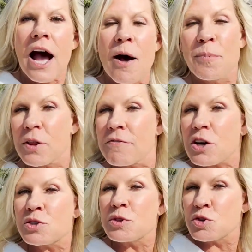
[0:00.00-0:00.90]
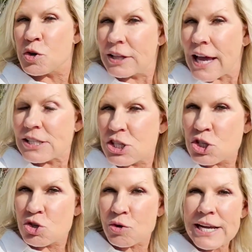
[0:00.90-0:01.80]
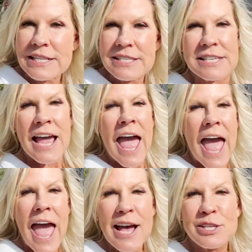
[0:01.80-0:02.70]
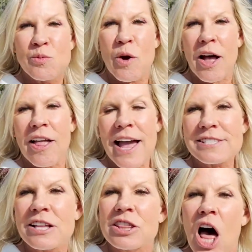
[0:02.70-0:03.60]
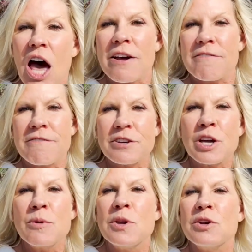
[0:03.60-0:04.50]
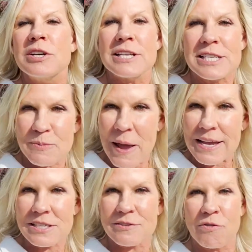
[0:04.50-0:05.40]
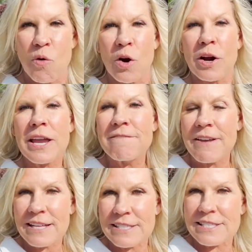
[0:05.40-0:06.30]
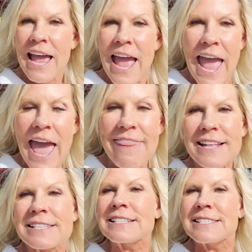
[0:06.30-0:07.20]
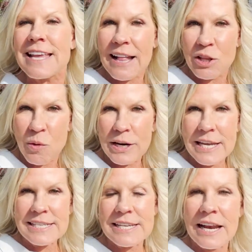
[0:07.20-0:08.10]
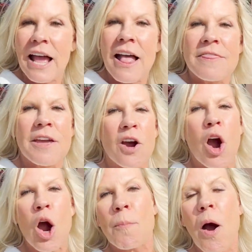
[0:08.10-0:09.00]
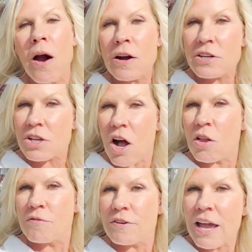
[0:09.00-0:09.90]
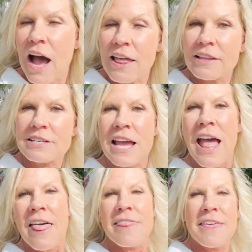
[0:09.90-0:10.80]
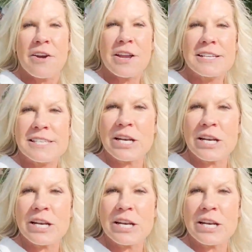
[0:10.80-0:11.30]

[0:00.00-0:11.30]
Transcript: boulevards with tree-lined streets, as well as a lot of community space for events. And that's exactly what he did. There are parks all over the island. There is an